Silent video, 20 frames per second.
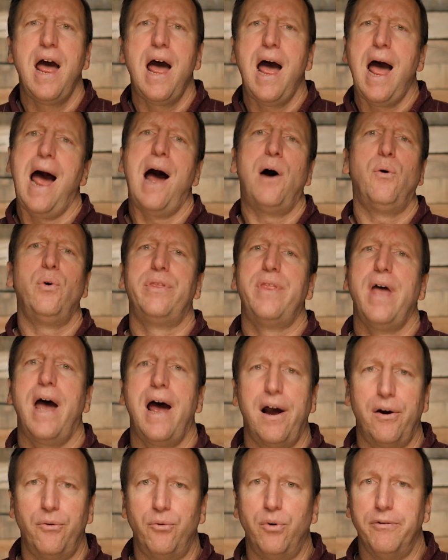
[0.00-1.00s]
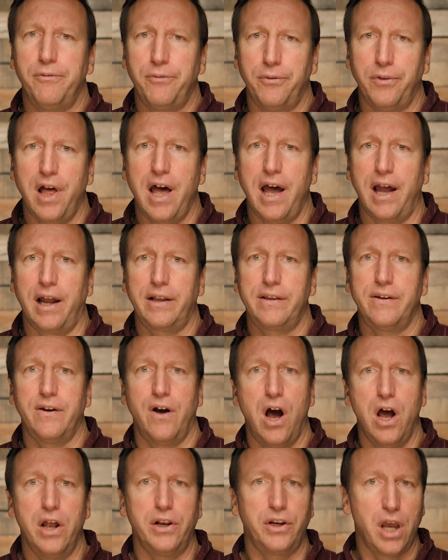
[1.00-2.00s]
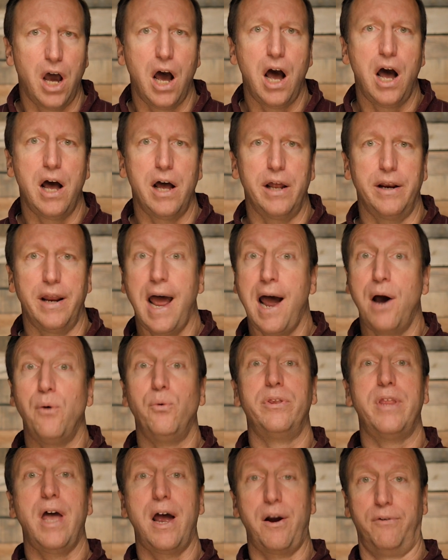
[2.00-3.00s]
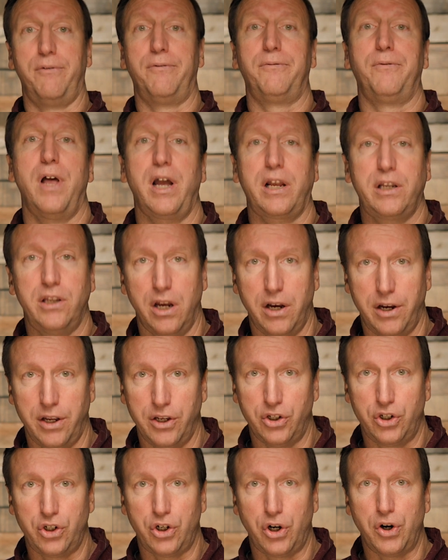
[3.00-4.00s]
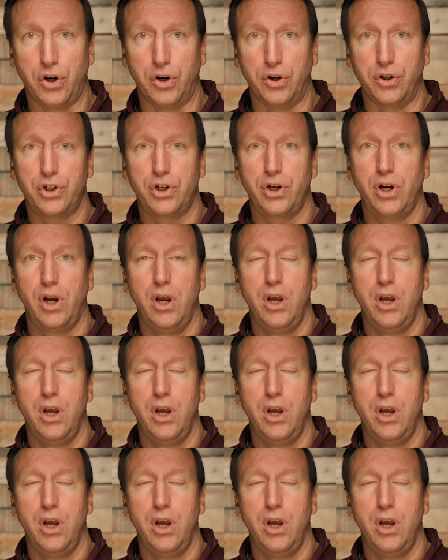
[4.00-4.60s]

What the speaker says: How would that reflect on God? How would that reflect on His church?